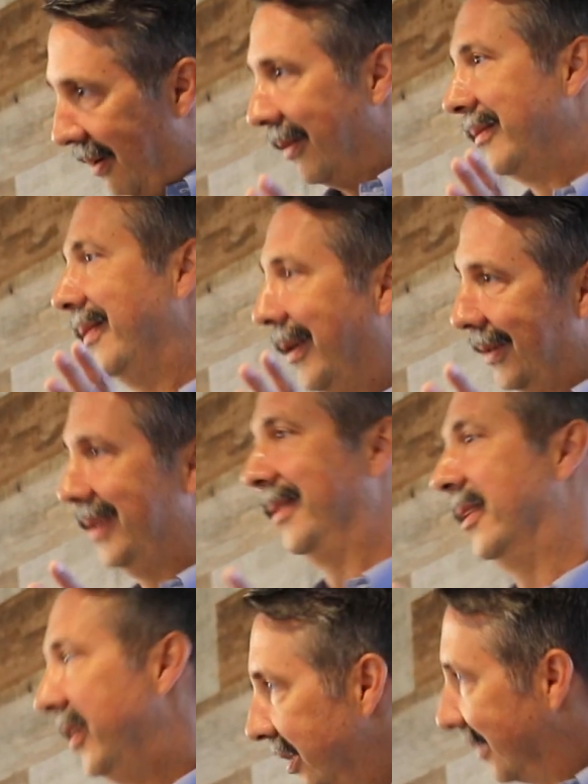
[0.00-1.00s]
oh, no,
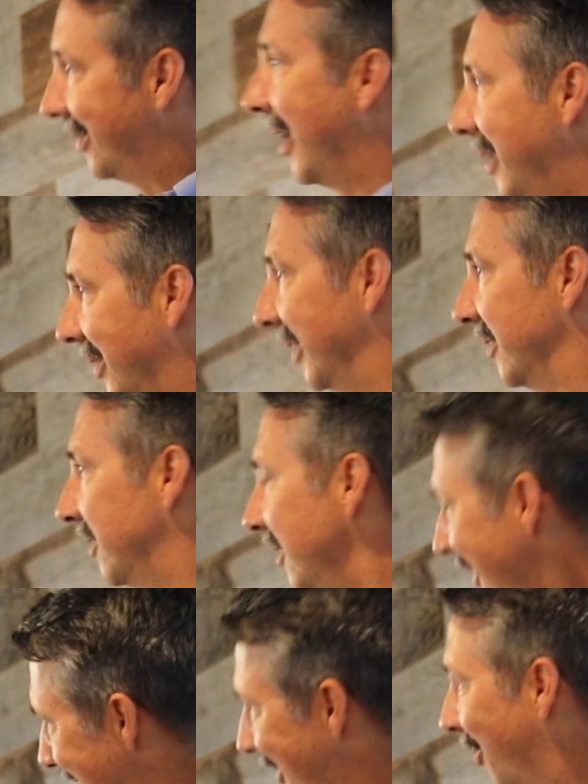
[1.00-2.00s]
you're, you're a
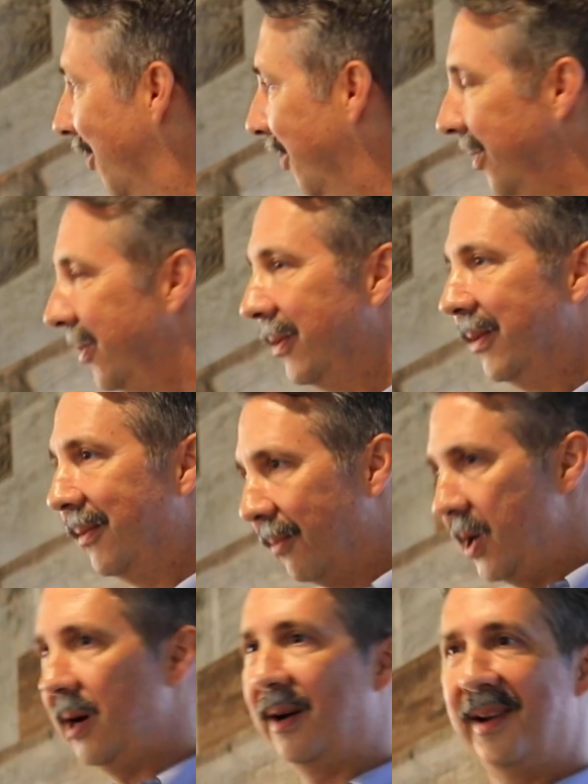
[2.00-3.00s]
cyclist. No,
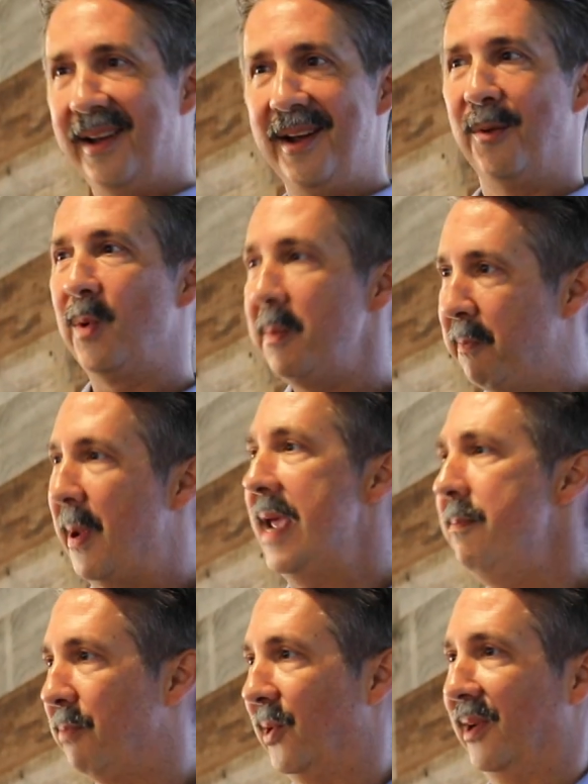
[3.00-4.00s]
we're, we're
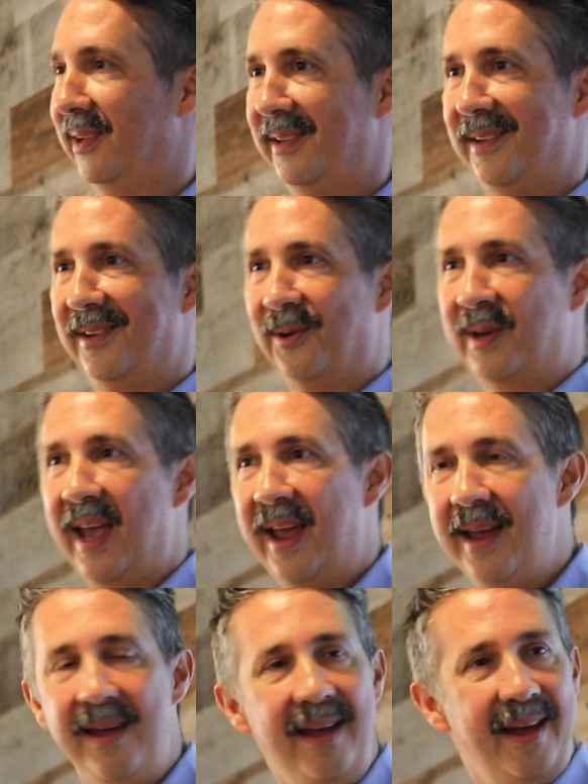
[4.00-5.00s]
people,
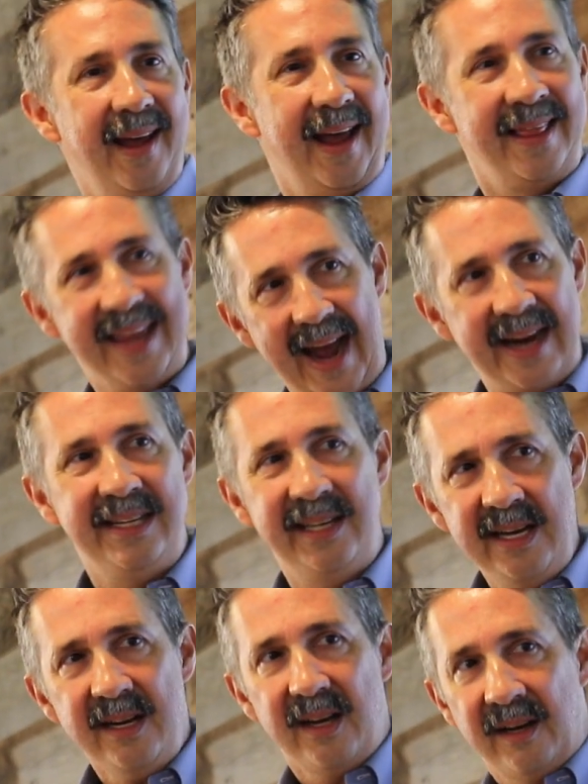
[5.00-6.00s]
okay? And the
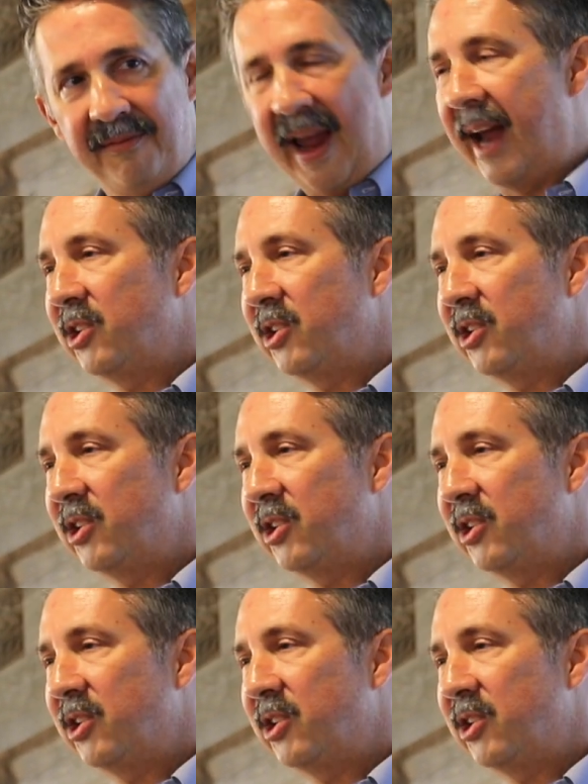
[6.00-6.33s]
idea of